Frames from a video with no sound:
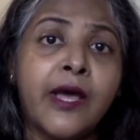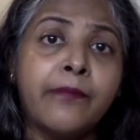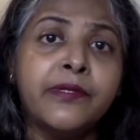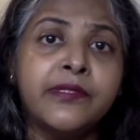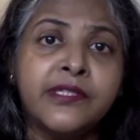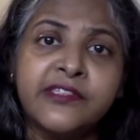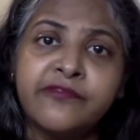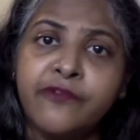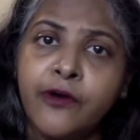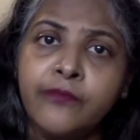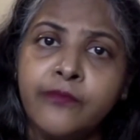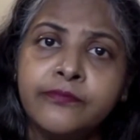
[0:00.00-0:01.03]
up this
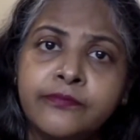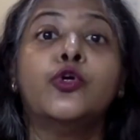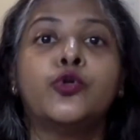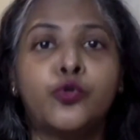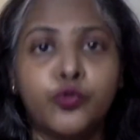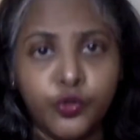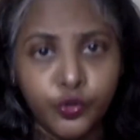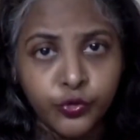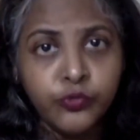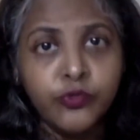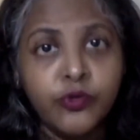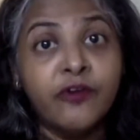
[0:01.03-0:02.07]
form? Could
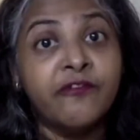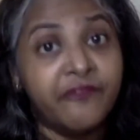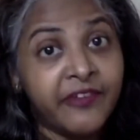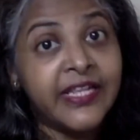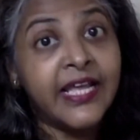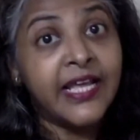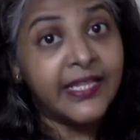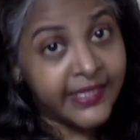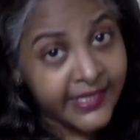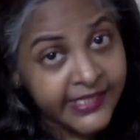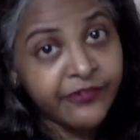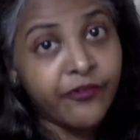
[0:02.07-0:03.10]
you fill
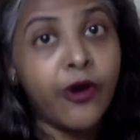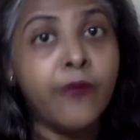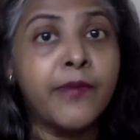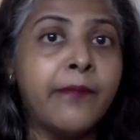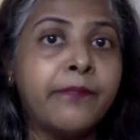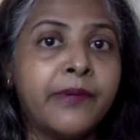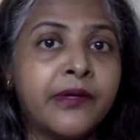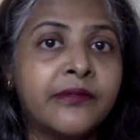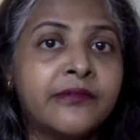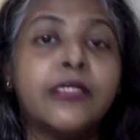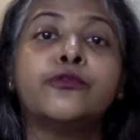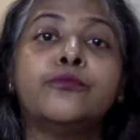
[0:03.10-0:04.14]
this form up?
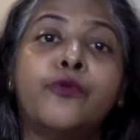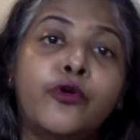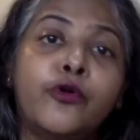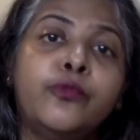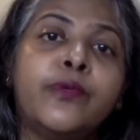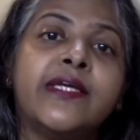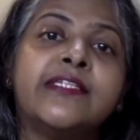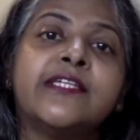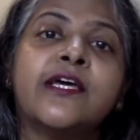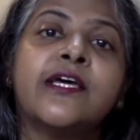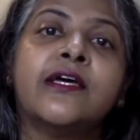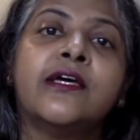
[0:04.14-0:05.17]
So both ways
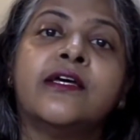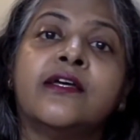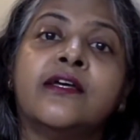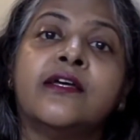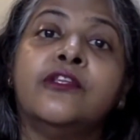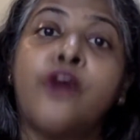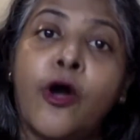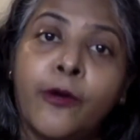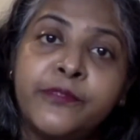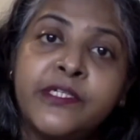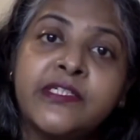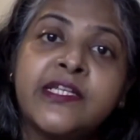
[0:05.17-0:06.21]
the
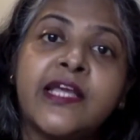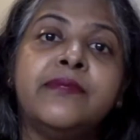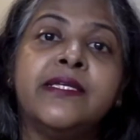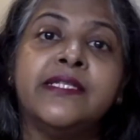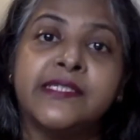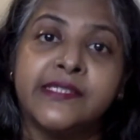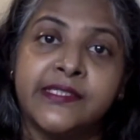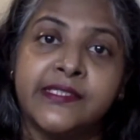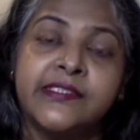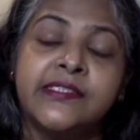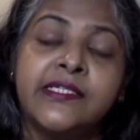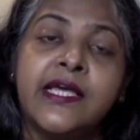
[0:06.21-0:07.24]
object can be
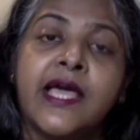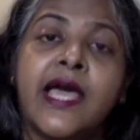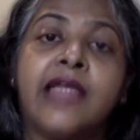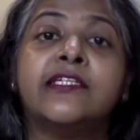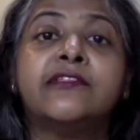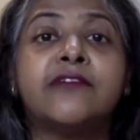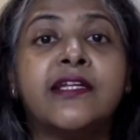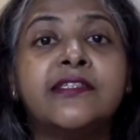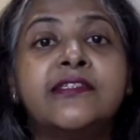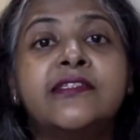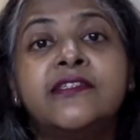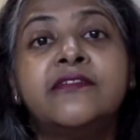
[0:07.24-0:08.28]
inserted, and a
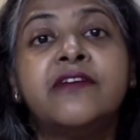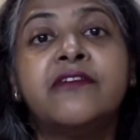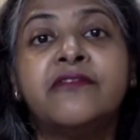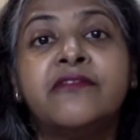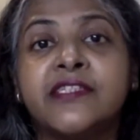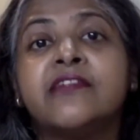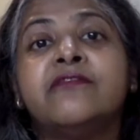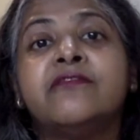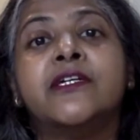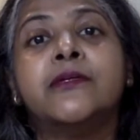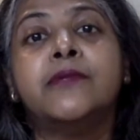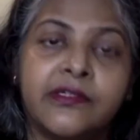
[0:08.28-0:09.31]
transitive phrasal
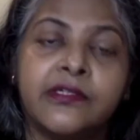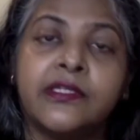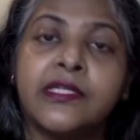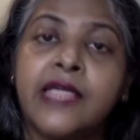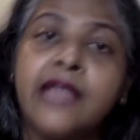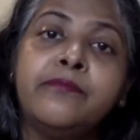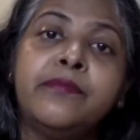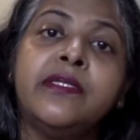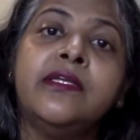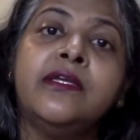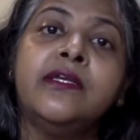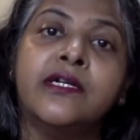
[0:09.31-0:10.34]
verb can
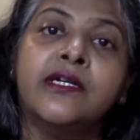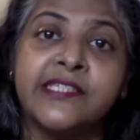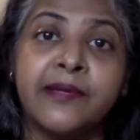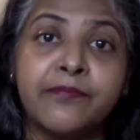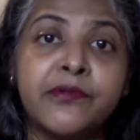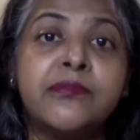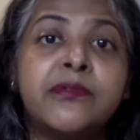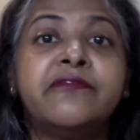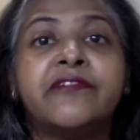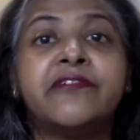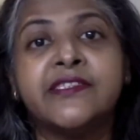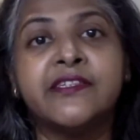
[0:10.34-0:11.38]
be a separable
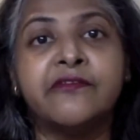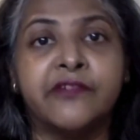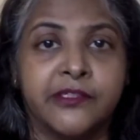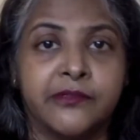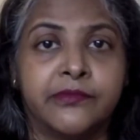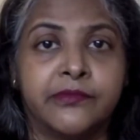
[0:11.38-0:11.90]
phrasal verb.